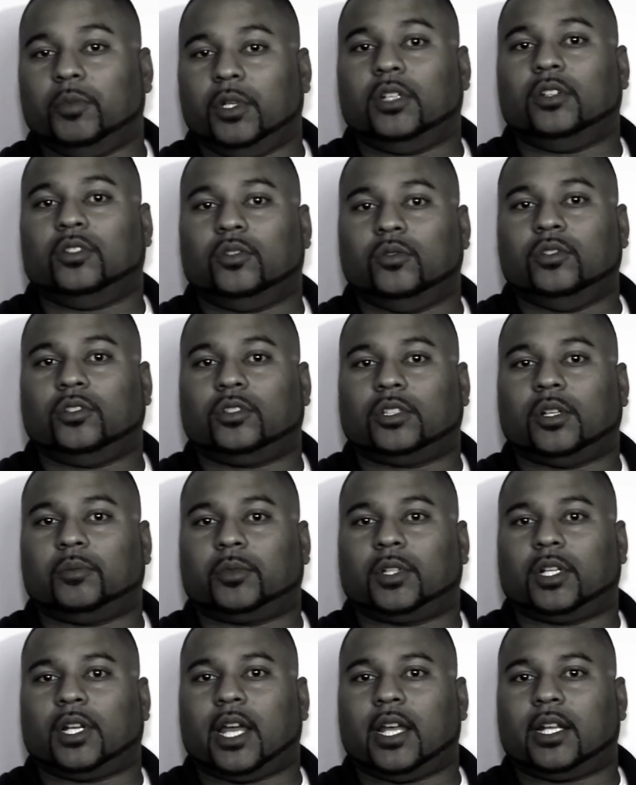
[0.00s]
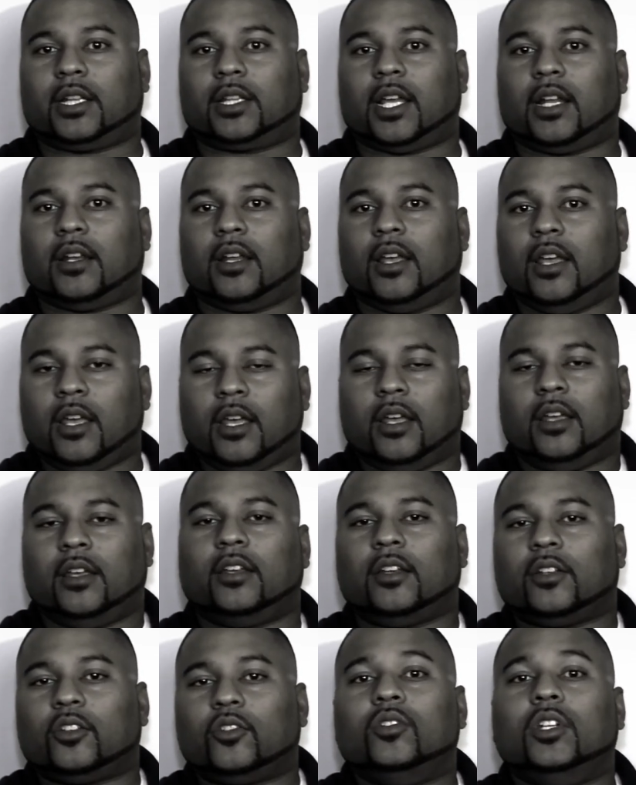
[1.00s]
me to do something like that,
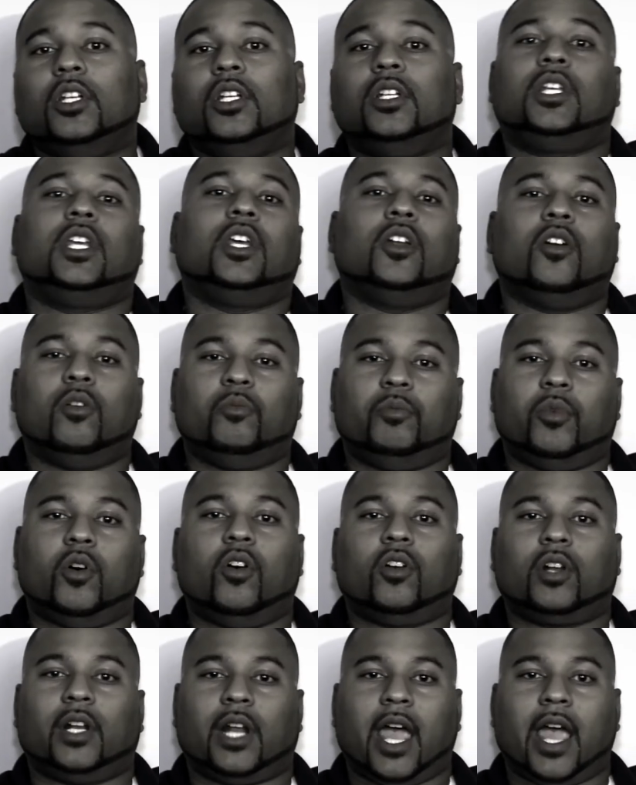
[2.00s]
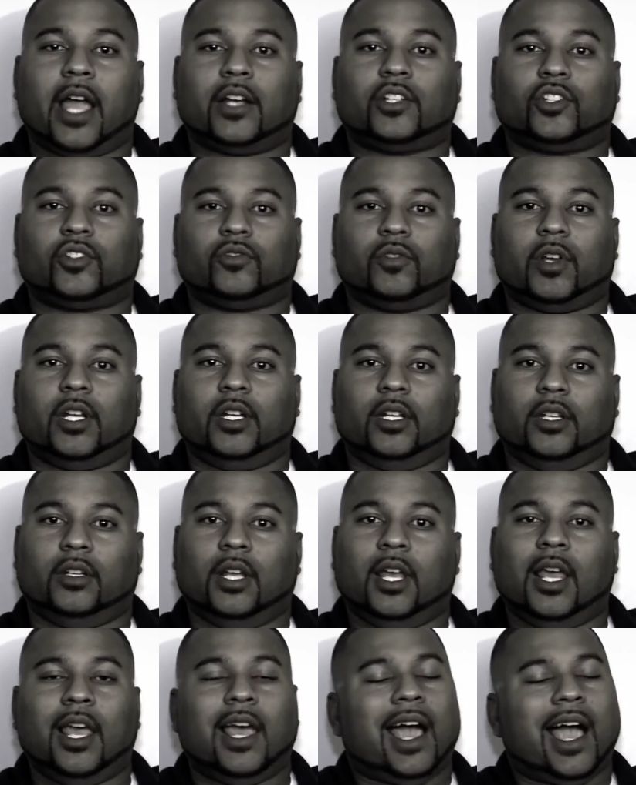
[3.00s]
you need to get on board in ACTS training.
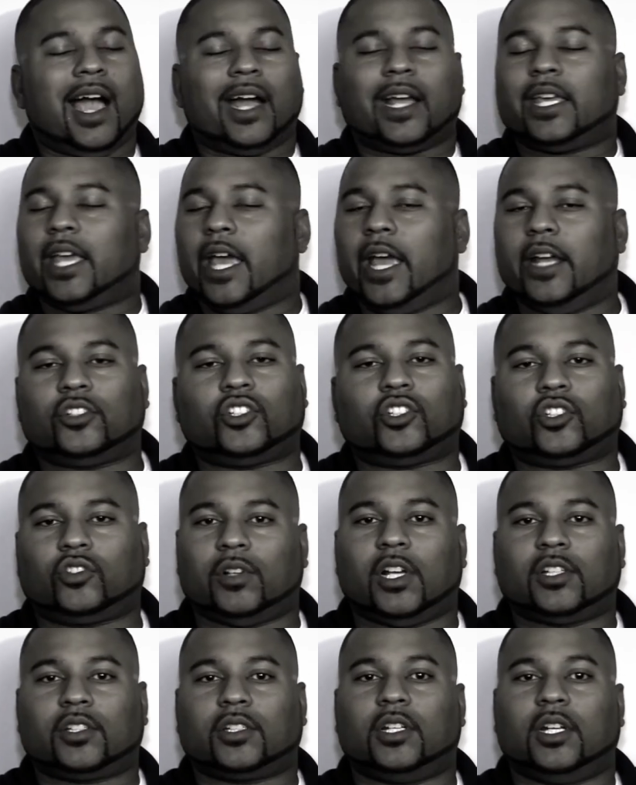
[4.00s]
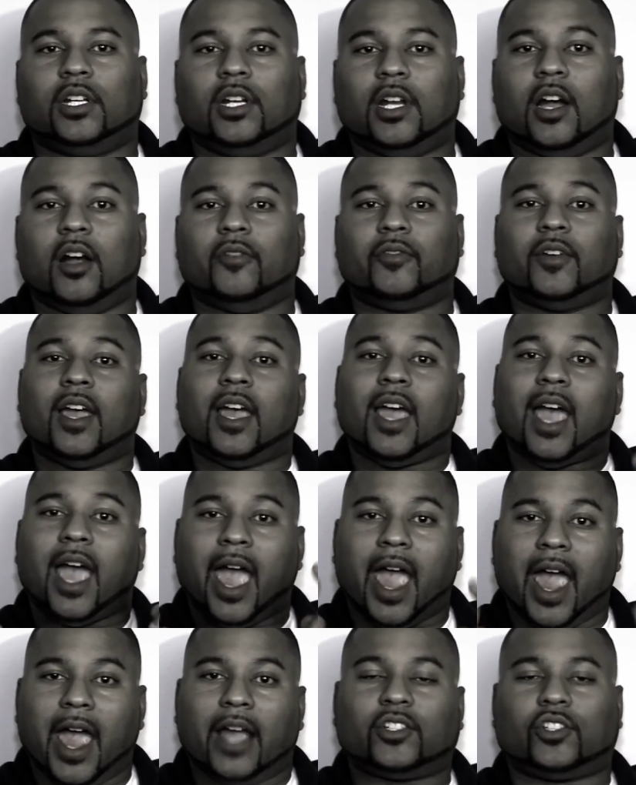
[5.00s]
I can't stress it enough.
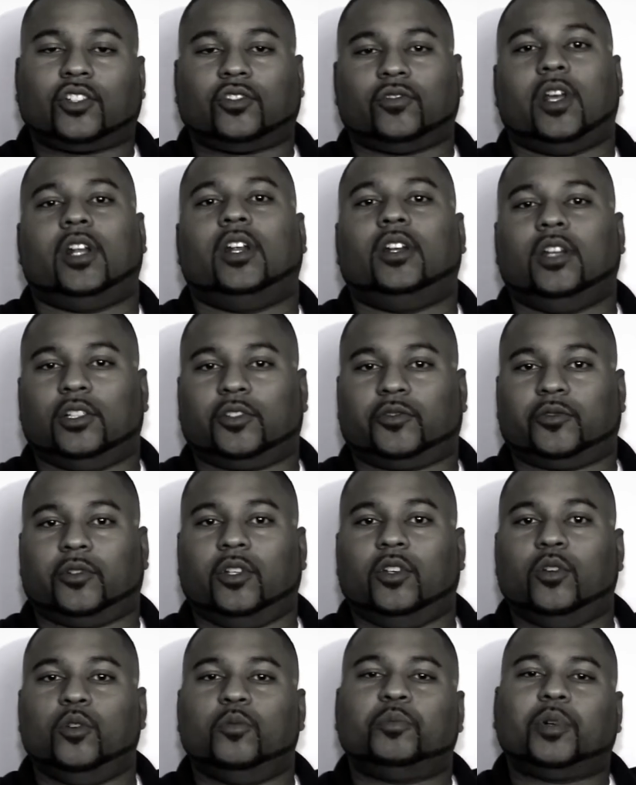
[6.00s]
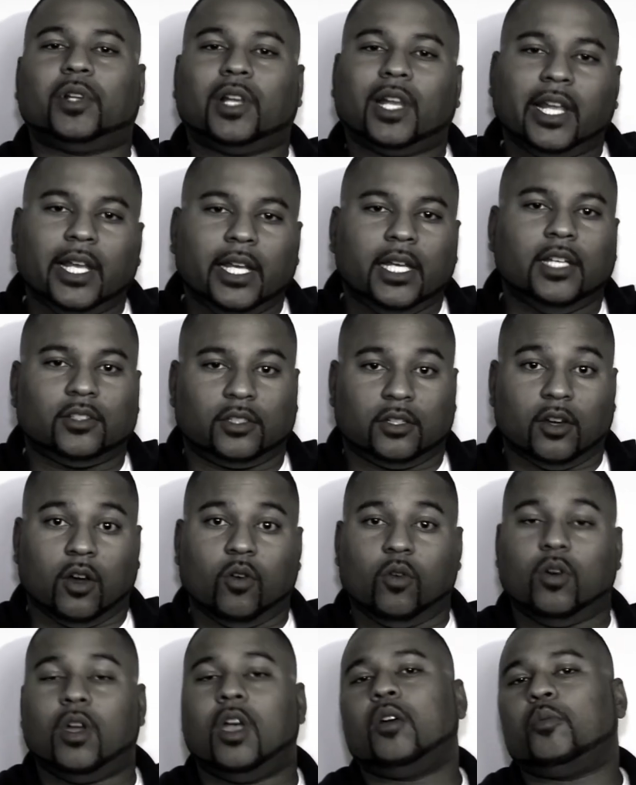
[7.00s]
ACTS training is for you. Please
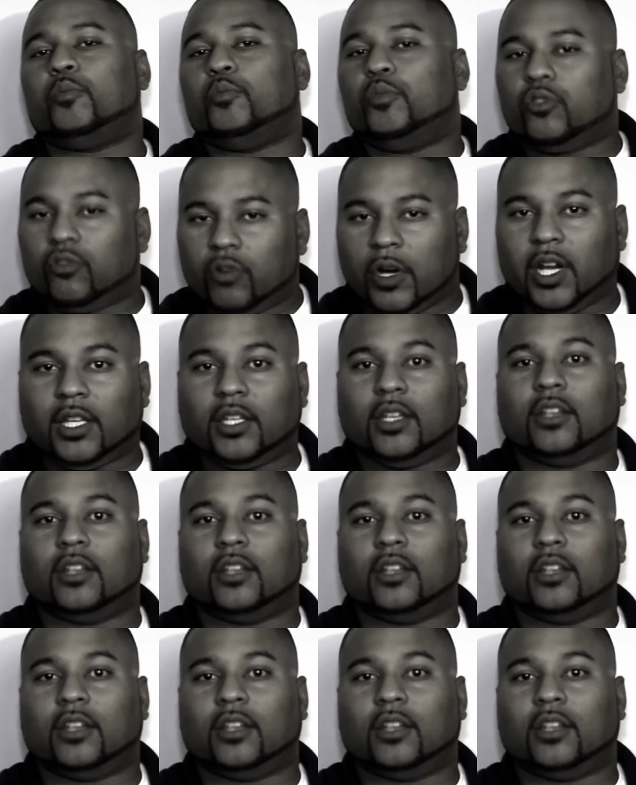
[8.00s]
go. Bring